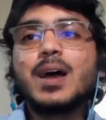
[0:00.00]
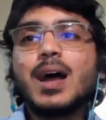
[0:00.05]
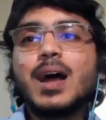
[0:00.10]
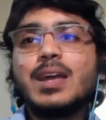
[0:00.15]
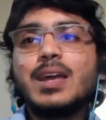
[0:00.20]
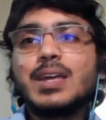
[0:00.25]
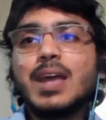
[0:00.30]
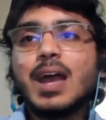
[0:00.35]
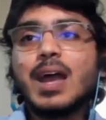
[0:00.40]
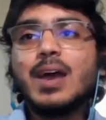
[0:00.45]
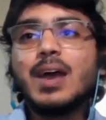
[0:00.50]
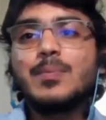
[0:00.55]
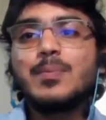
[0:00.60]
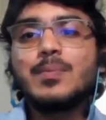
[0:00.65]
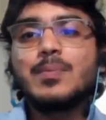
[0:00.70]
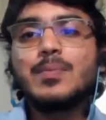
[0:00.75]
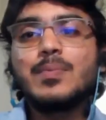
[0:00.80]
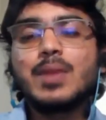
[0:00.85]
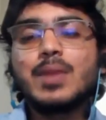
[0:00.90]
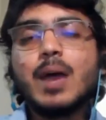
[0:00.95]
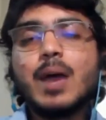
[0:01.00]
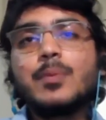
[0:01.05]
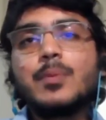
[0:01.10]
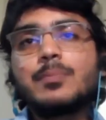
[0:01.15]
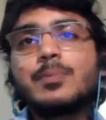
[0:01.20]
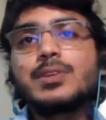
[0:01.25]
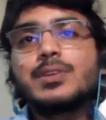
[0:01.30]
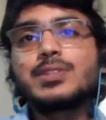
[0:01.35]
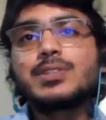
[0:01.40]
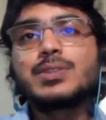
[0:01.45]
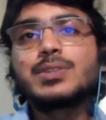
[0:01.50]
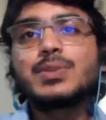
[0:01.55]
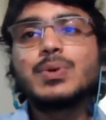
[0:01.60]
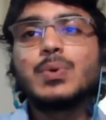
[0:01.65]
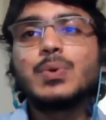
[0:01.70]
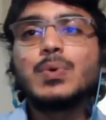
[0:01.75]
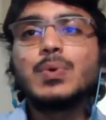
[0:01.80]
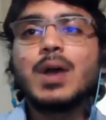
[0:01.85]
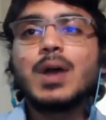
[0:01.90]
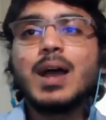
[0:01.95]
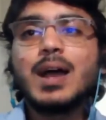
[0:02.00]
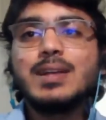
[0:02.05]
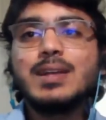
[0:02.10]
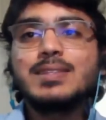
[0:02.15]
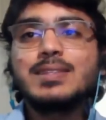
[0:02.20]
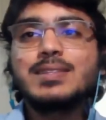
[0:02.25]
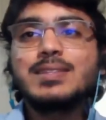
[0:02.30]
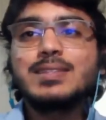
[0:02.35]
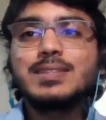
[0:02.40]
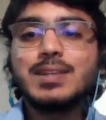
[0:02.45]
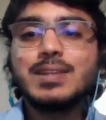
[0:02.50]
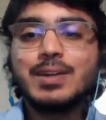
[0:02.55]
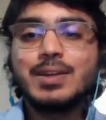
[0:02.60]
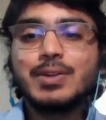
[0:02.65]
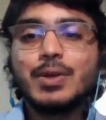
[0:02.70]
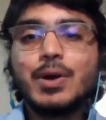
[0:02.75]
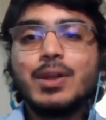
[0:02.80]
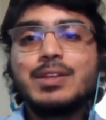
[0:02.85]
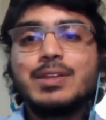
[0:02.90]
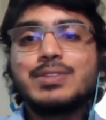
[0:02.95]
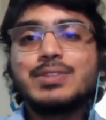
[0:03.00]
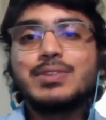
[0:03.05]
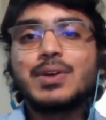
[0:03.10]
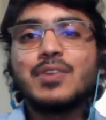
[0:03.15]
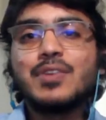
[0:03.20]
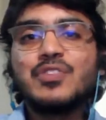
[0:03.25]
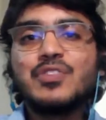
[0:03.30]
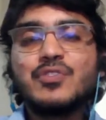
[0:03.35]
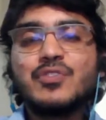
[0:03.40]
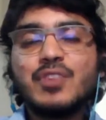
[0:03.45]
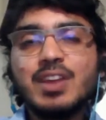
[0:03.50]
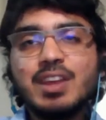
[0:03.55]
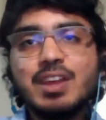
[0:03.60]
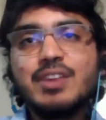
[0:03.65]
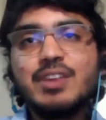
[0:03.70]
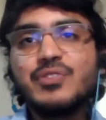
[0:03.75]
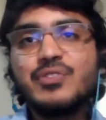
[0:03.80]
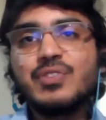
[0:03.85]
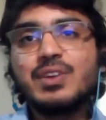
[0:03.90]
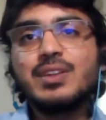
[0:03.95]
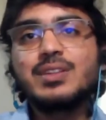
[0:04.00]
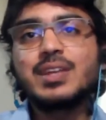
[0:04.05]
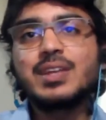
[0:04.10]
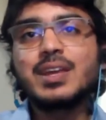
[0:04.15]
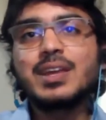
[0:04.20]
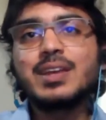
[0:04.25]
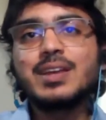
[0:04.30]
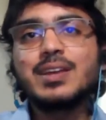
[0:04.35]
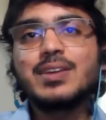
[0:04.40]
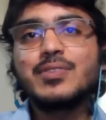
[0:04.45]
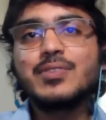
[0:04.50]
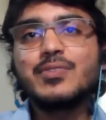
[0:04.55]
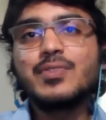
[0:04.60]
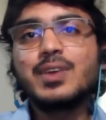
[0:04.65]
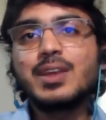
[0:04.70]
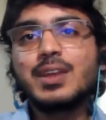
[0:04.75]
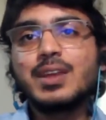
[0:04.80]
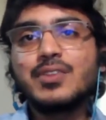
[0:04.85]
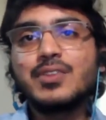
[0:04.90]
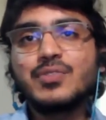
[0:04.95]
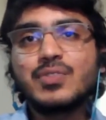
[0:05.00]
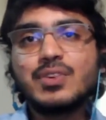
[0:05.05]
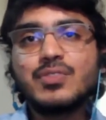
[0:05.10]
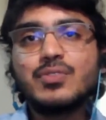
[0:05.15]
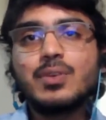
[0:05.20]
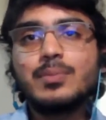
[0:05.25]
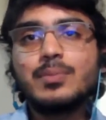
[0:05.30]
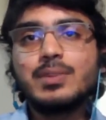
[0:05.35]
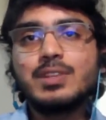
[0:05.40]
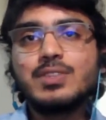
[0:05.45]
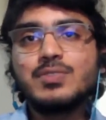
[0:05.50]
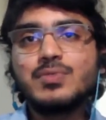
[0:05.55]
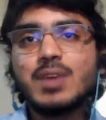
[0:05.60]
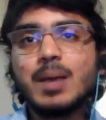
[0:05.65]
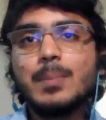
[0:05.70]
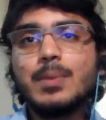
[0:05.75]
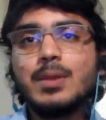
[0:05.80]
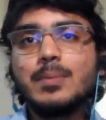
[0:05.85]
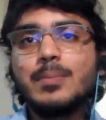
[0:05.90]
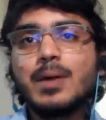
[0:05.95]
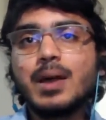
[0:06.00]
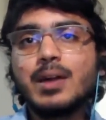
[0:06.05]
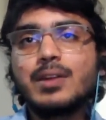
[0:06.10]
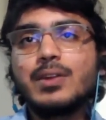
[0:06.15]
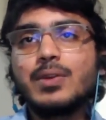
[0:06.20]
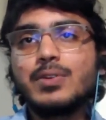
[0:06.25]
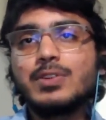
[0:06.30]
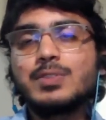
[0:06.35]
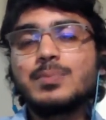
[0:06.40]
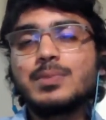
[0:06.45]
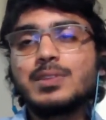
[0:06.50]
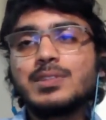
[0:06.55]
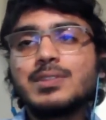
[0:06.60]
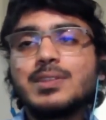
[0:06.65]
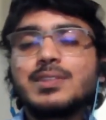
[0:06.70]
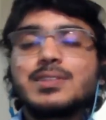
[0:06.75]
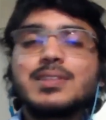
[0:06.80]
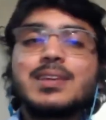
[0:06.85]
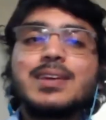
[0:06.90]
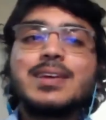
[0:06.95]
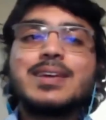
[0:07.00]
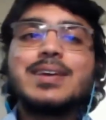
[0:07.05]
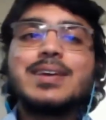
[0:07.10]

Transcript: I am I'm a person who has knowledge of a very different thing, very different from this family background's business.